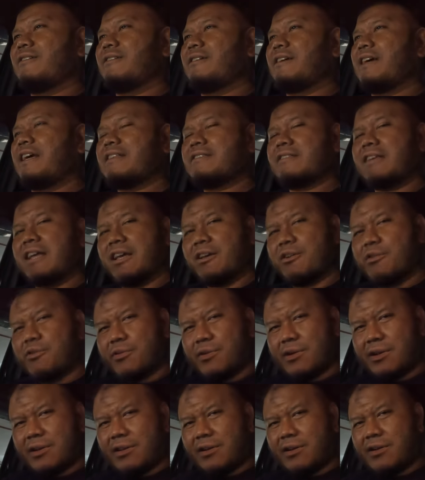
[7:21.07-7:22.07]
as I
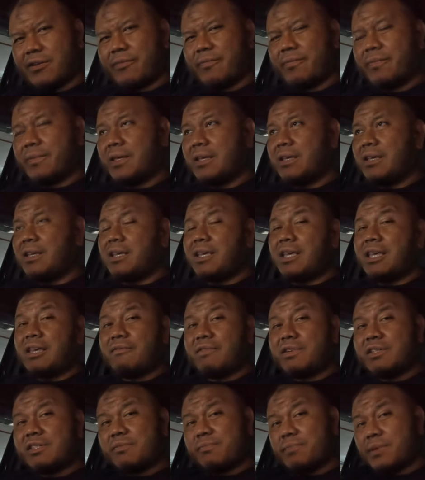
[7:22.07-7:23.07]
go along.
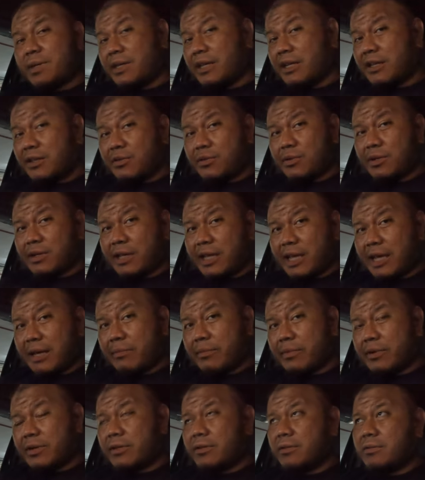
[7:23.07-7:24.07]
Even speaking to a
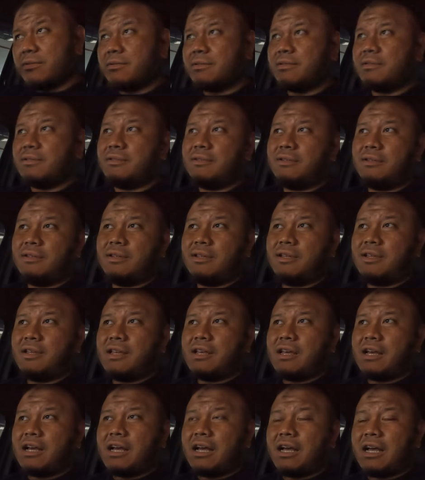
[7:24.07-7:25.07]
camera,
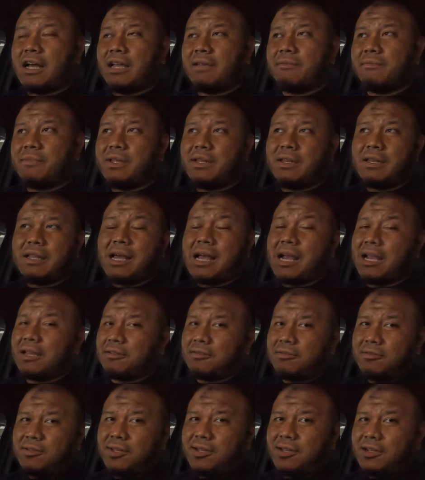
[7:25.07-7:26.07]
I mean, I
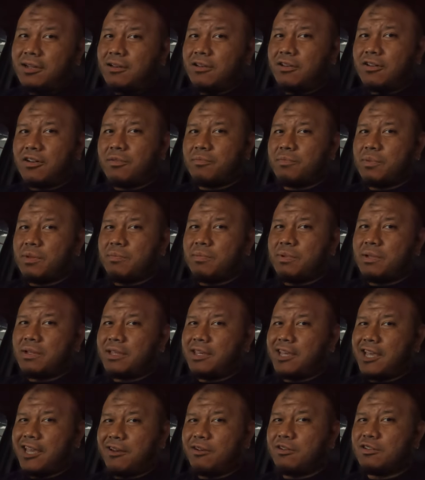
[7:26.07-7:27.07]
think a lot of people
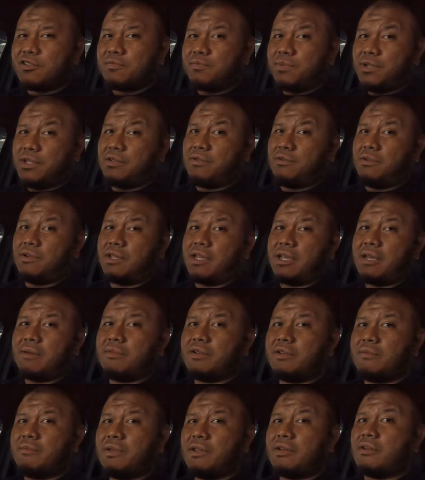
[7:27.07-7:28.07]
cannot speak to a
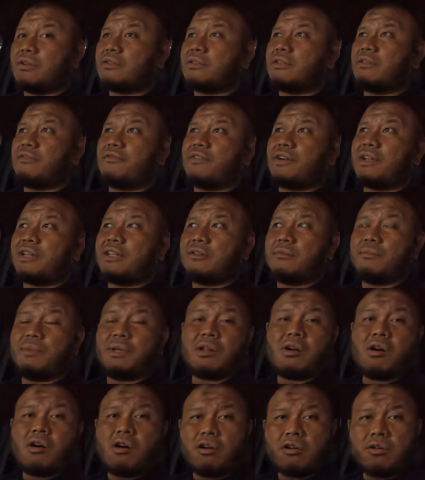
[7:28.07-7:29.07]
camera because they find it a
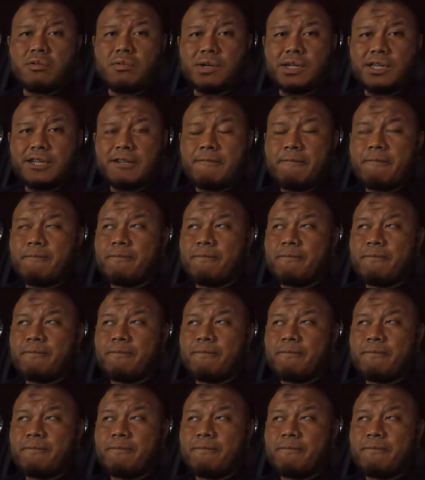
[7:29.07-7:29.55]
bit awkward.